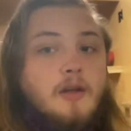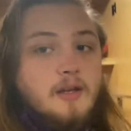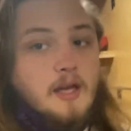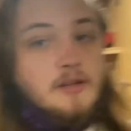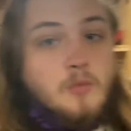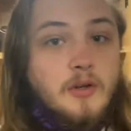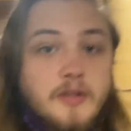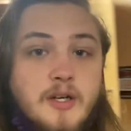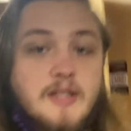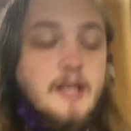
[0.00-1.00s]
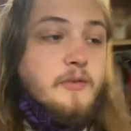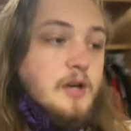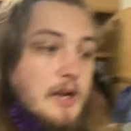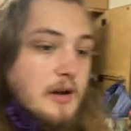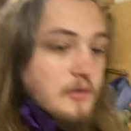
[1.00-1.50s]
yeah it's 1.37 right
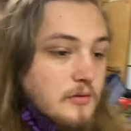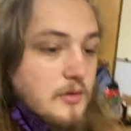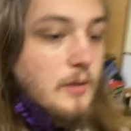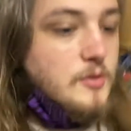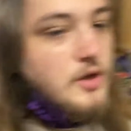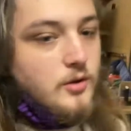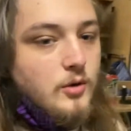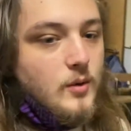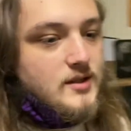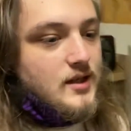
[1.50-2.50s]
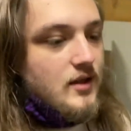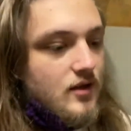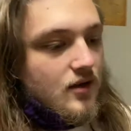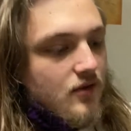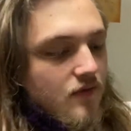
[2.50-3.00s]
now i'm just gonna do a one take
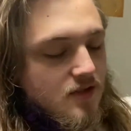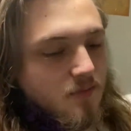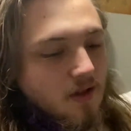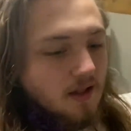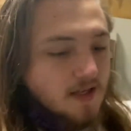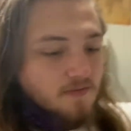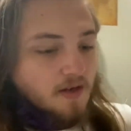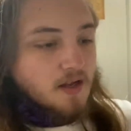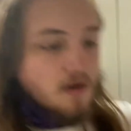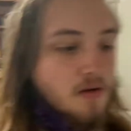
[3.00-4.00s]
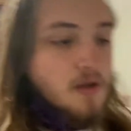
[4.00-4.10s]
here this will be the last video